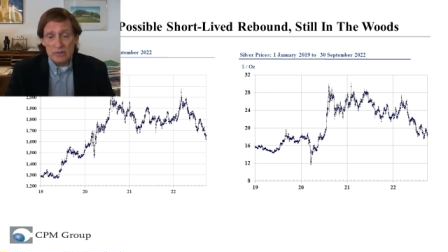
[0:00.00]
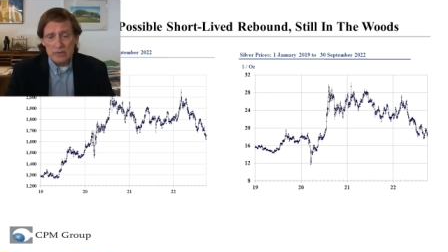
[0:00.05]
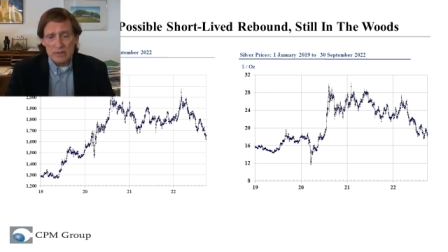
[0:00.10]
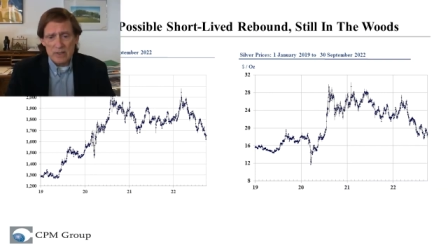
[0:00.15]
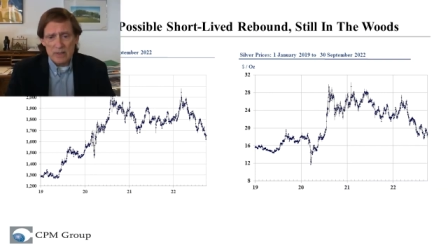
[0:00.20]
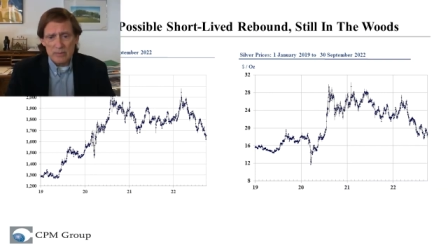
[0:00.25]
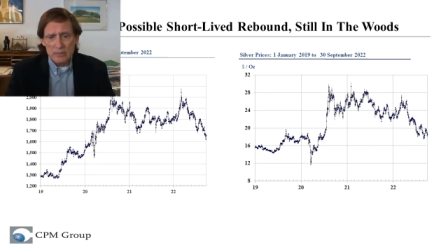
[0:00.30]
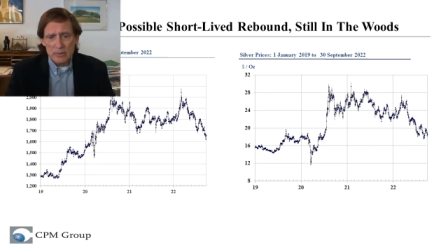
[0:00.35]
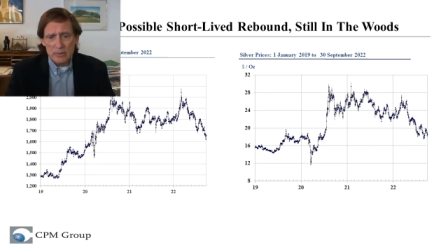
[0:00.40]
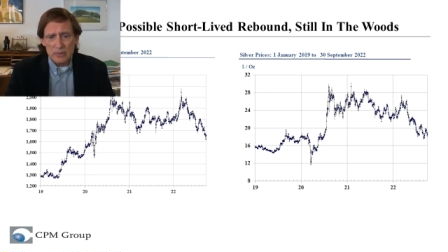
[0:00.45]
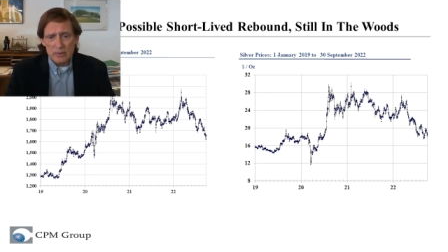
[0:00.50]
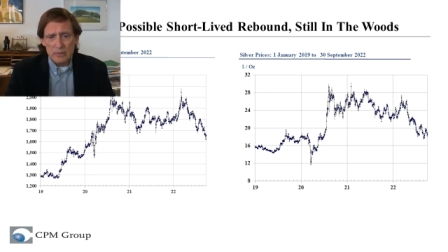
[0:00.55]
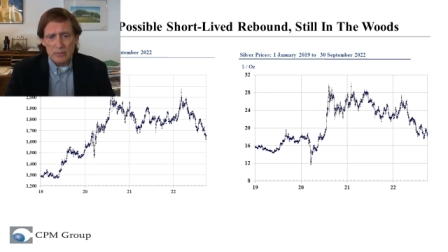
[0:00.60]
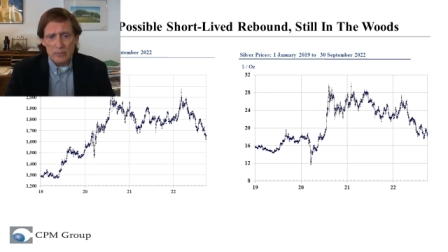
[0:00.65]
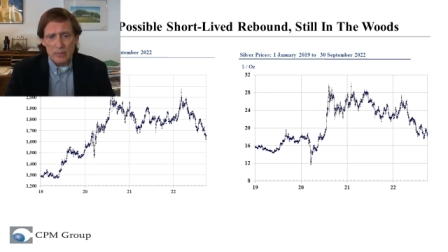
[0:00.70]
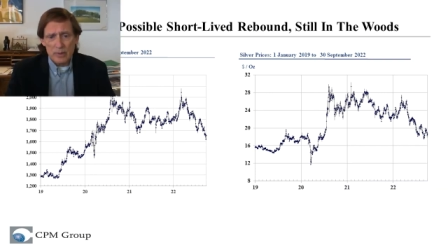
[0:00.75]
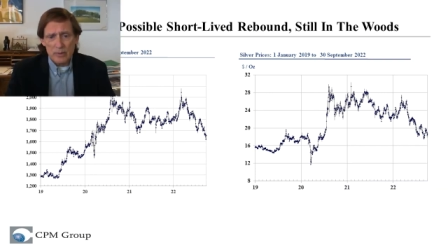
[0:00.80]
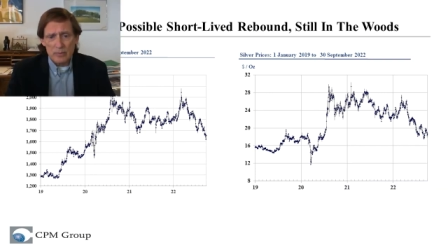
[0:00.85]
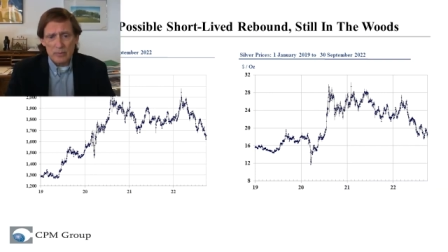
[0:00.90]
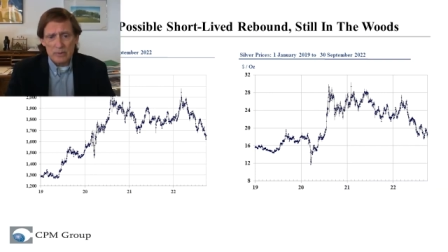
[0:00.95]
or December,
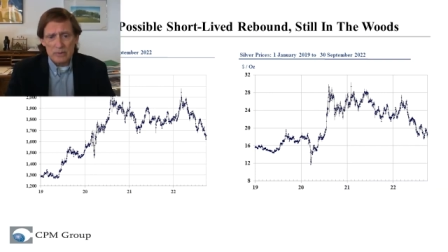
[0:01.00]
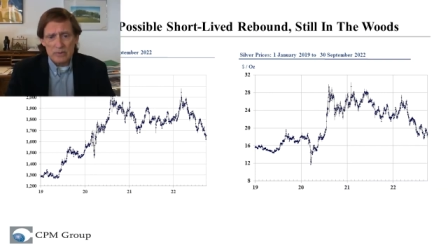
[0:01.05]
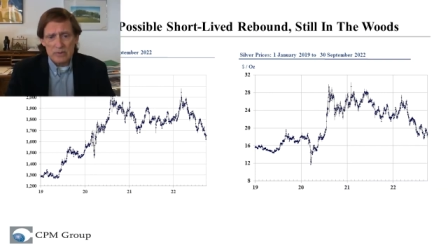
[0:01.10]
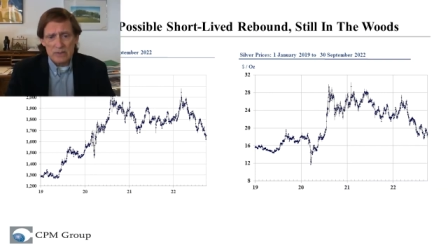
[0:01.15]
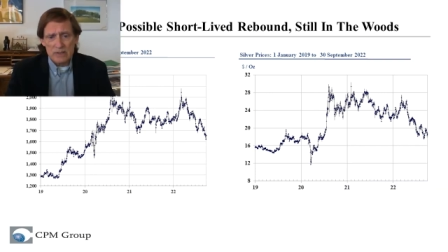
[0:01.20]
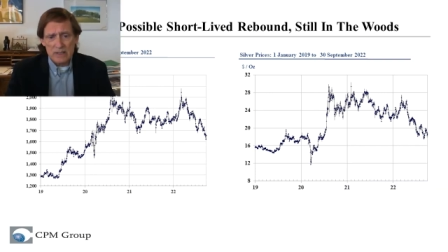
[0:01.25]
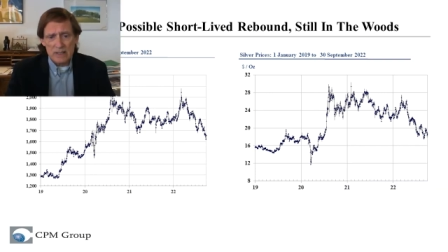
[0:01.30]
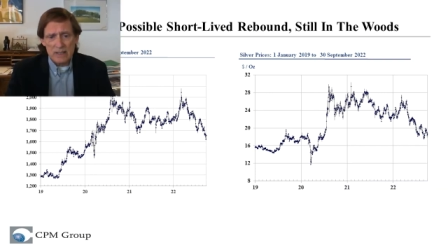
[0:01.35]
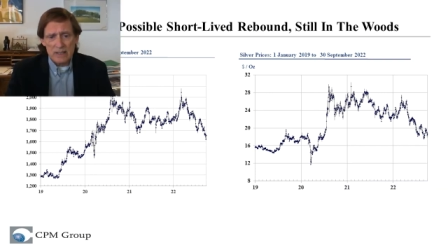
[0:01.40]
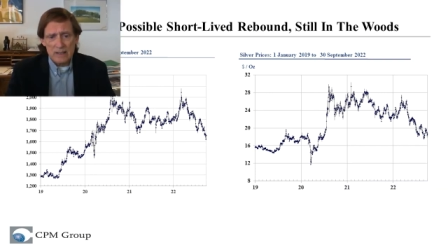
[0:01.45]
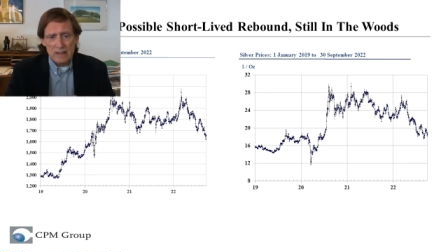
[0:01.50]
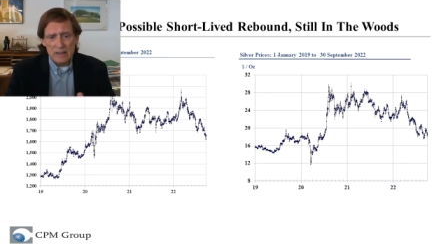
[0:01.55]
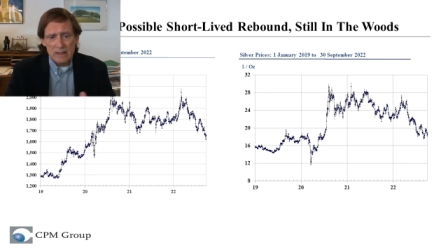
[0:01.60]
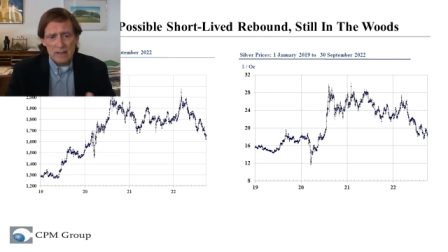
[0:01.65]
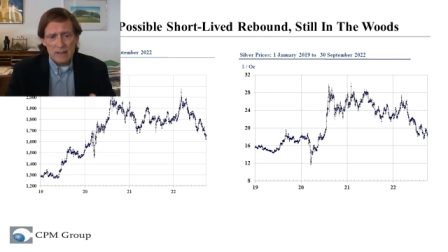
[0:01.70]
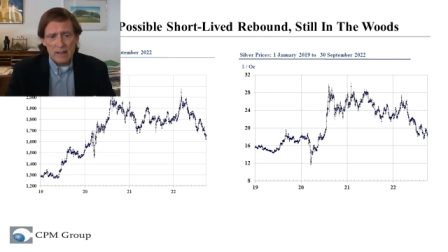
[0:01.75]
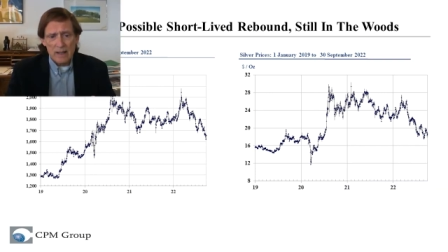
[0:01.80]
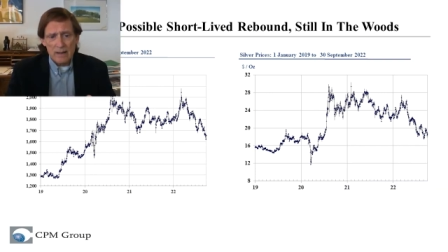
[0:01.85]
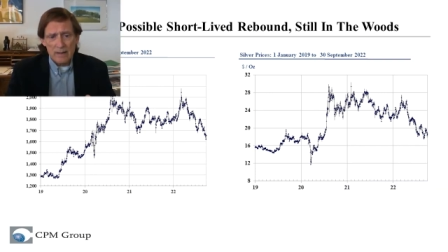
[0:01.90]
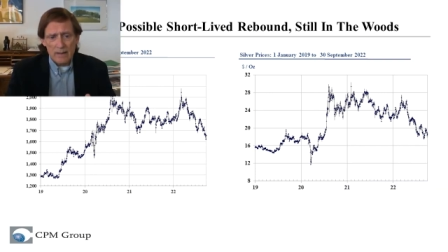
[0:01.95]
we will see
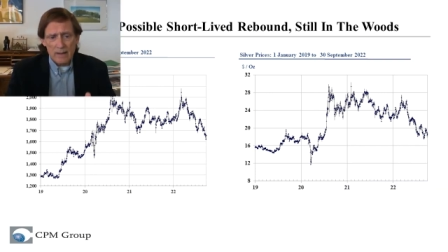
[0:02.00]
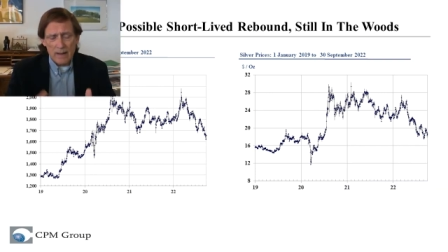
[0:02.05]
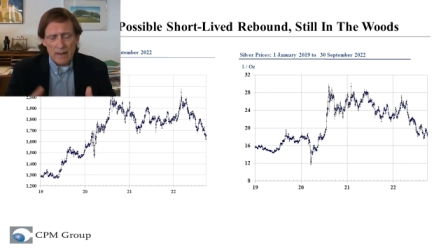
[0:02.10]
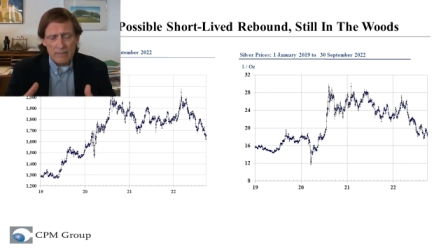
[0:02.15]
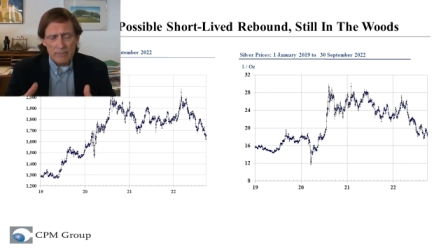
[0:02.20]
a,